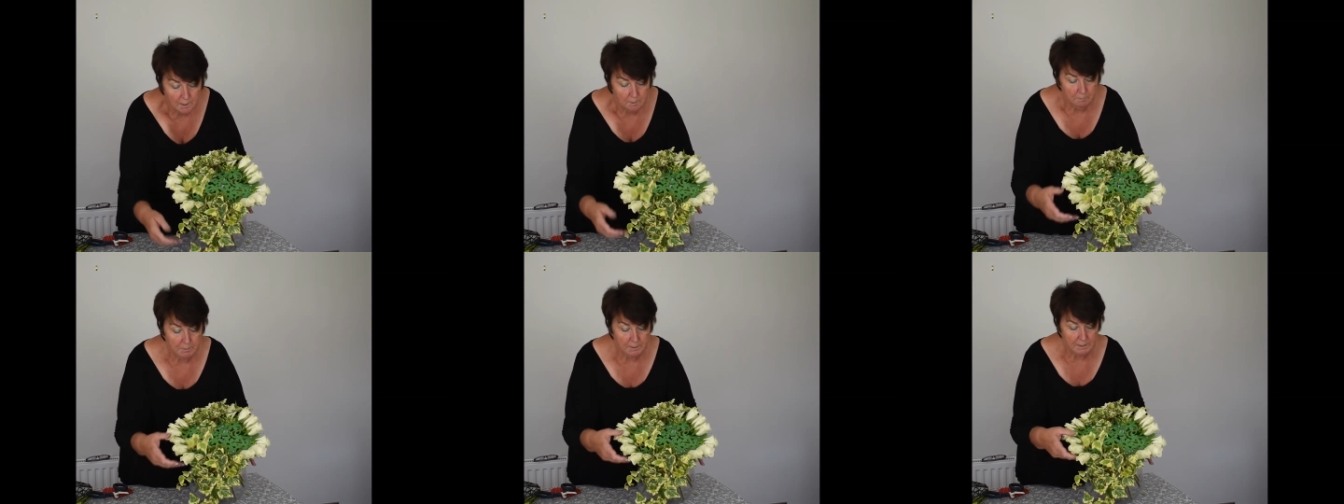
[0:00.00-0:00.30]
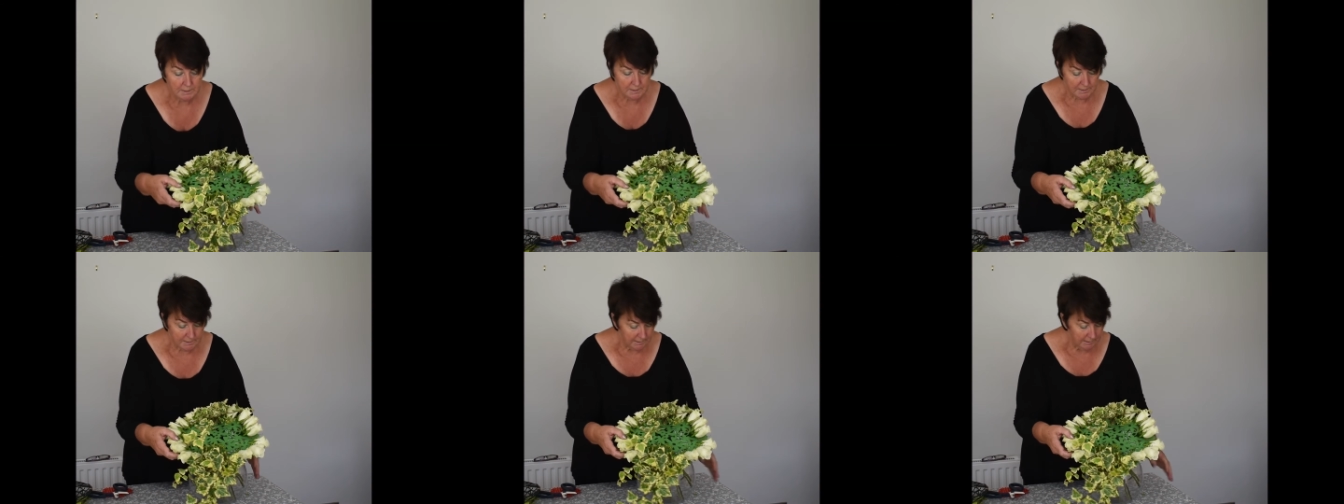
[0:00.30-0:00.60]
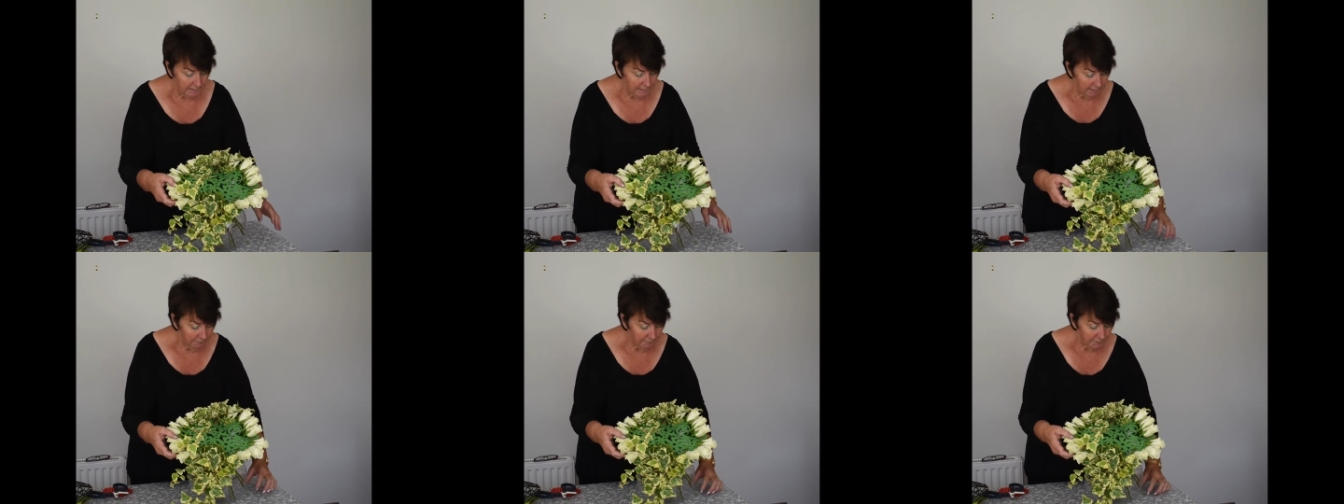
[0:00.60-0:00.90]
but it's to
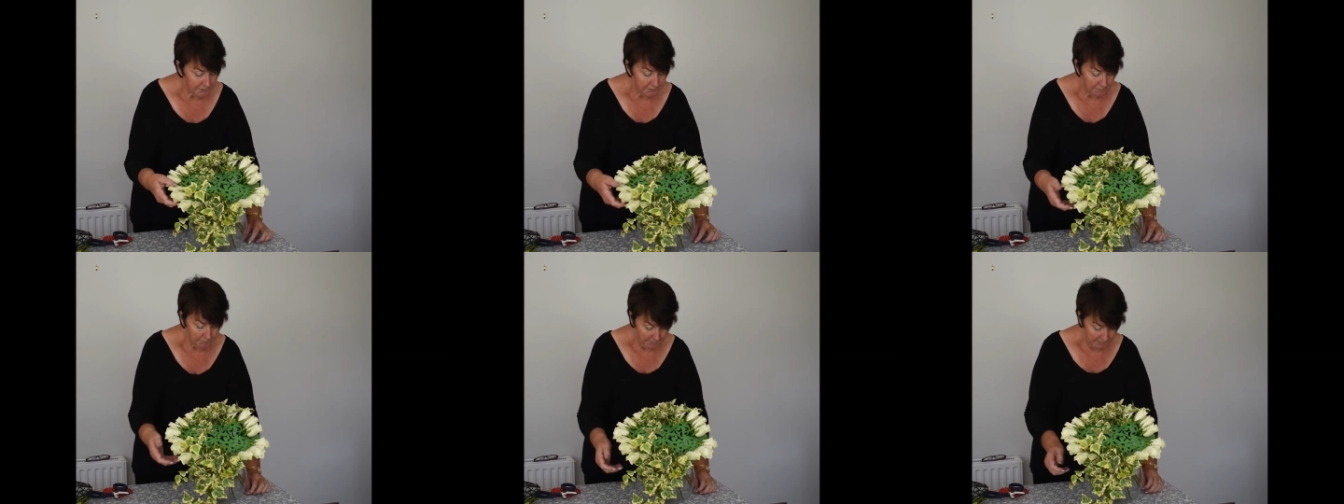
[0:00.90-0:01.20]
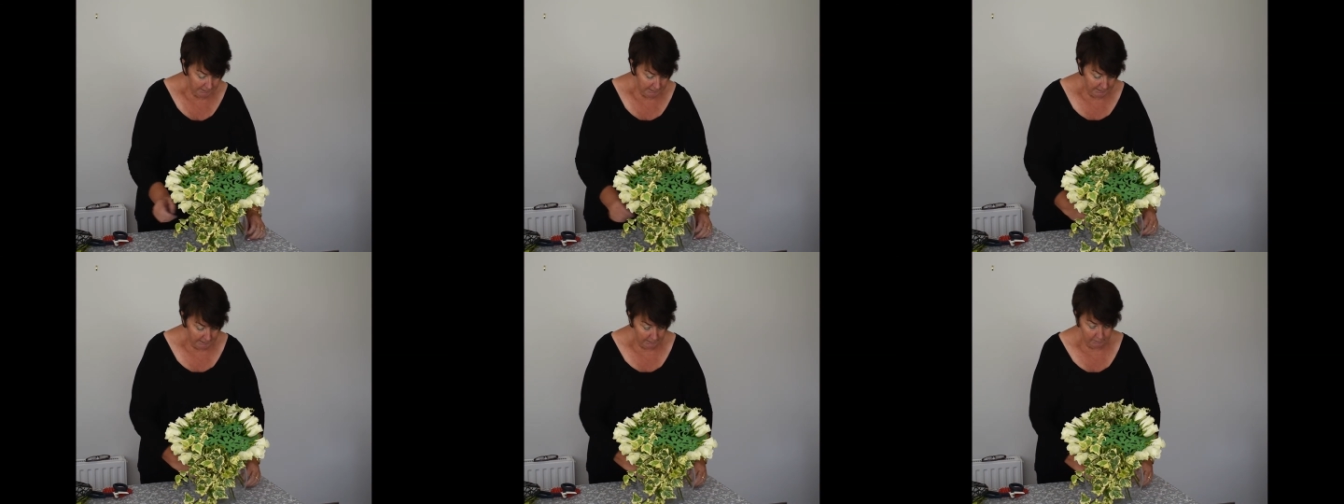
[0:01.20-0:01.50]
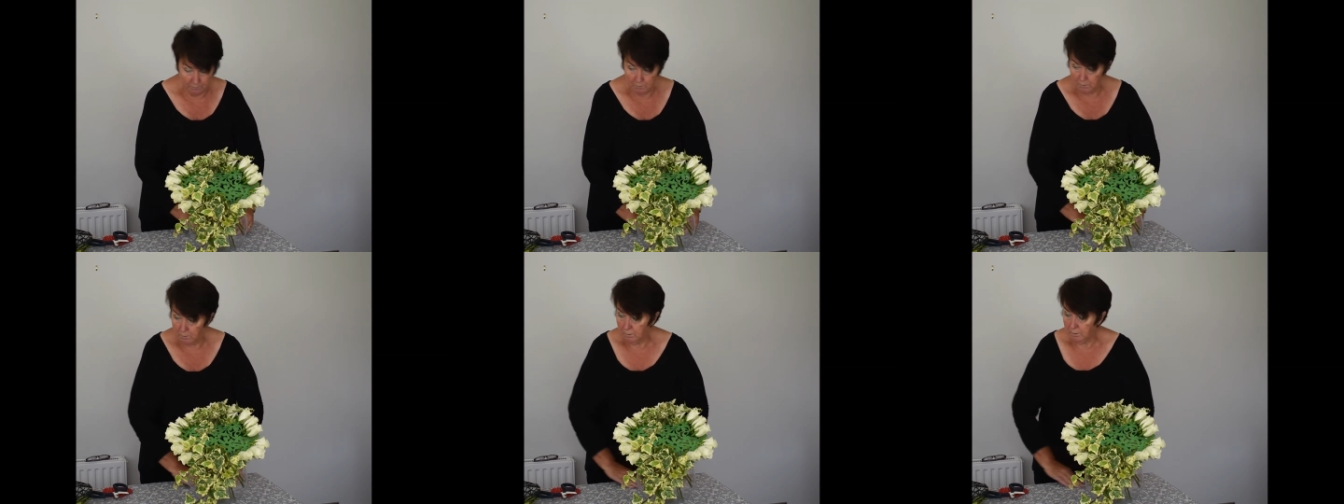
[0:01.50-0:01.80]
leave it on an
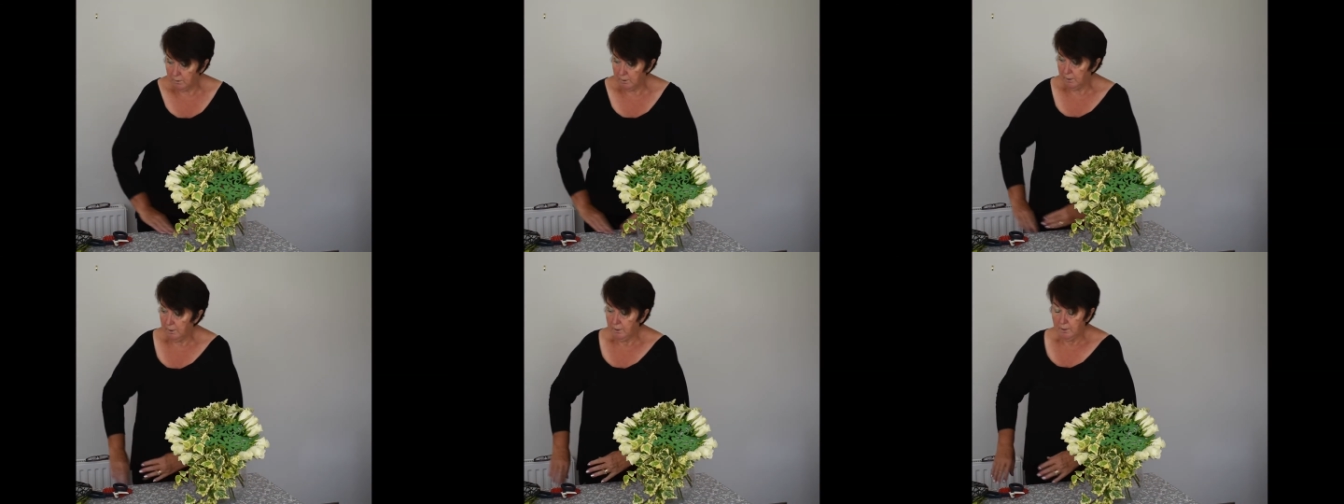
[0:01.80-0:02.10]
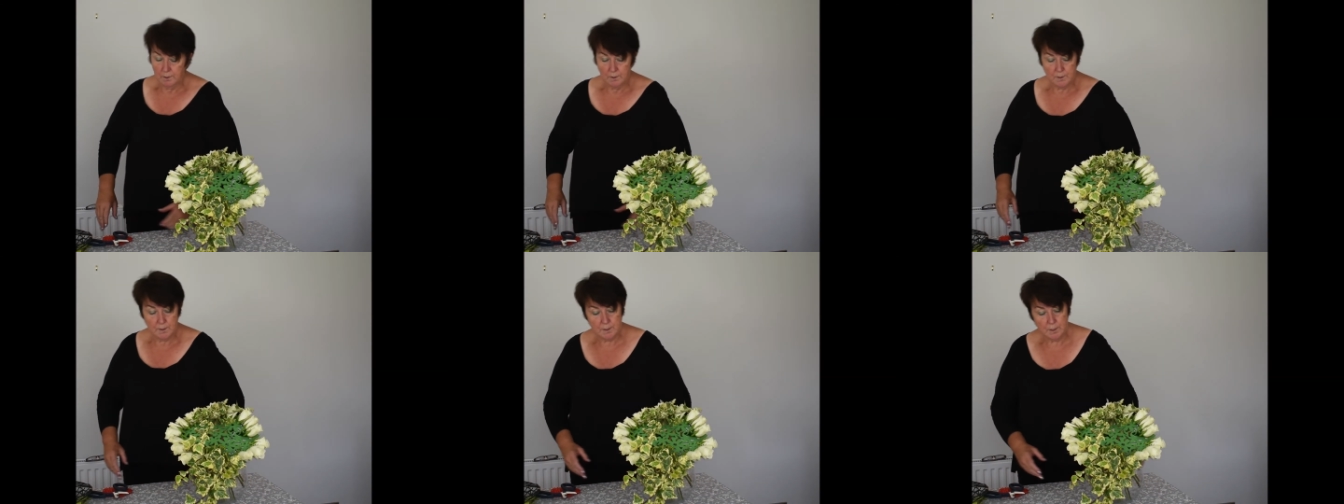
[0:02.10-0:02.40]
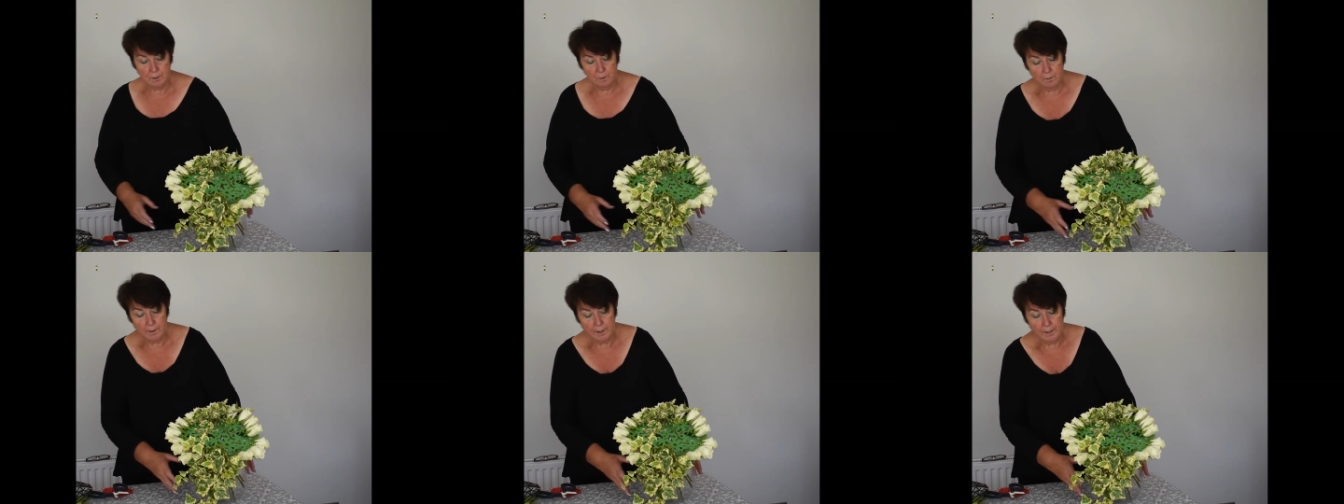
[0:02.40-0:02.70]
angle
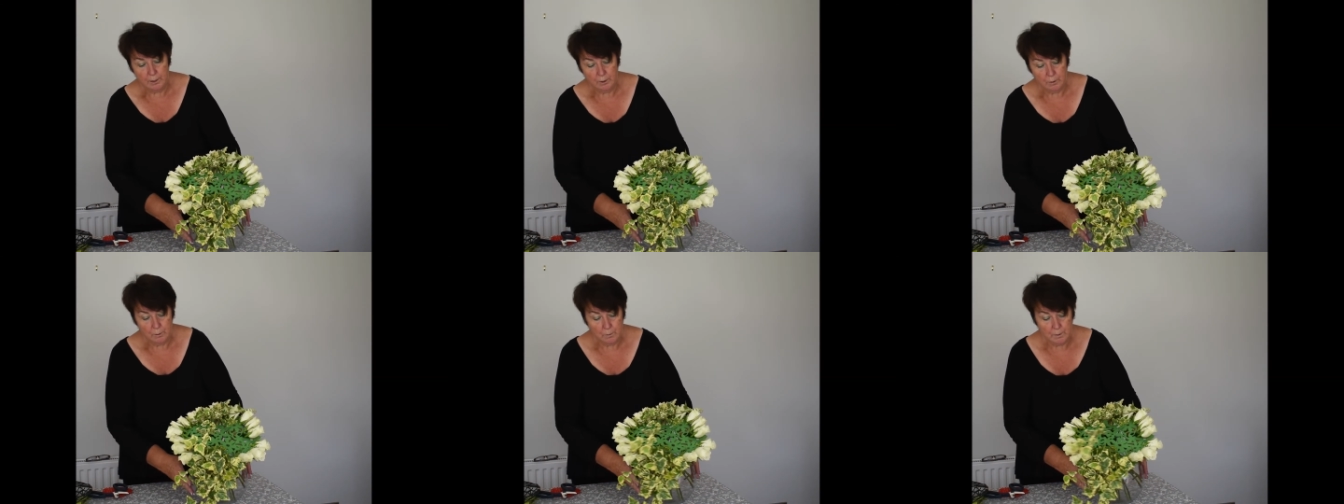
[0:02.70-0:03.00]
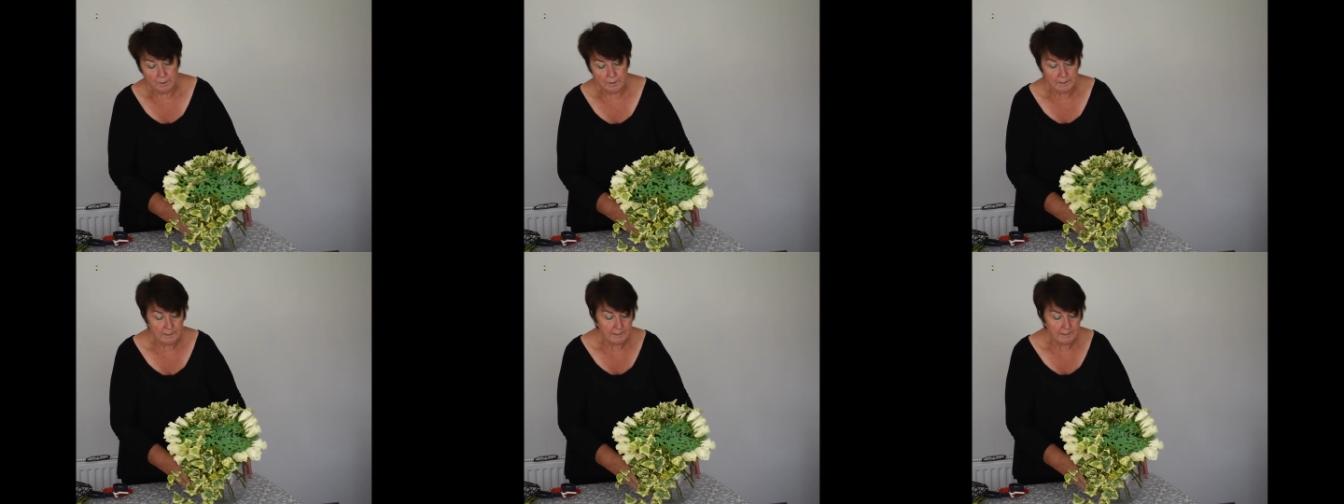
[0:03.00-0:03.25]
so that you can